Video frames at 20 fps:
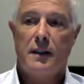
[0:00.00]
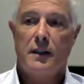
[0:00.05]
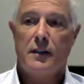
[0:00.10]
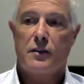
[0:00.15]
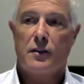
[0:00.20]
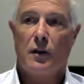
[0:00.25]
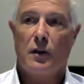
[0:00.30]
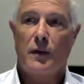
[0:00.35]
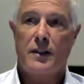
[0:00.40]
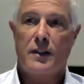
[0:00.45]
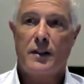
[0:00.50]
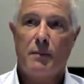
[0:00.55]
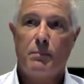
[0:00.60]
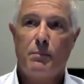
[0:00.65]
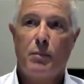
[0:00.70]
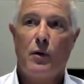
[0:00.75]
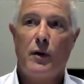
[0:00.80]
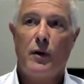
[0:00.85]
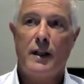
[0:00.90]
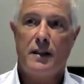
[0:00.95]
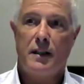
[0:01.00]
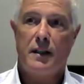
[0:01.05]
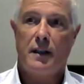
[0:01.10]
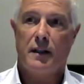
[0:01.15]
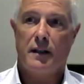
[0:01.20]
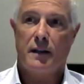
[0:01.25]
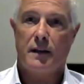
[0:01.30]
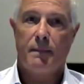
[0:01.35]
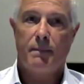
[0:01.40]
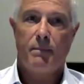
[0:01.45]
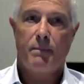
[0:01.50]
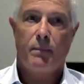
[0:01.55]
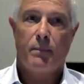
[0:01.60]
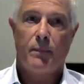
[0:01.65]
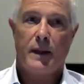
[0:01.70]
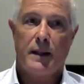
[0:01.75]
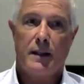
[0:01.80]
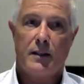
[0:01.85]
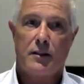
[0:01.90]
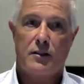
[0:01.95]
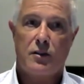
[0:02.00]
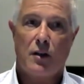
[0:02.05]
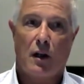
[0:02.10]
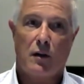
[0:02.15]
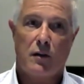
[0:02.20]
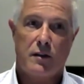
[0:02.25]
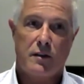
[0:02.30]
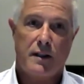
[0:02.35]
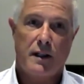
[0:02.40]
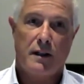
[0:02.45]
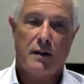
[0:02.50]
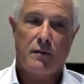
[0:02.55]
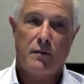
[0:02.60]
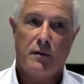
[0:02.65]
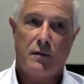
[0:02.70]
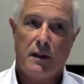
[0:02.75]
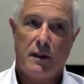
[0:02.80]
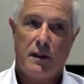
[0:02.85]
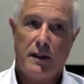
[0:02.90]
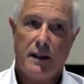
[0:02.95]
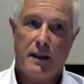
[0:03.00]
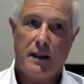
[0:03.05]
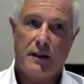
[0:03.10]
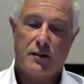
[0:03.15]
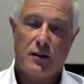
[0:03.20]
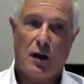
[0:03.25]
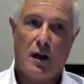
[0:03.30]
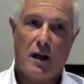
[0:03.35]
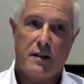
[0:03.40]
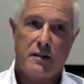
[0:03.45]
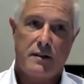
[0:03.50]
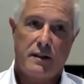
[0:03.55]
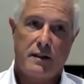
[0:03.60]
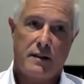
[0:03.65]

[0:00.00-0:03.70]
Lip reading: So at some point here, this dollar is going to exhaust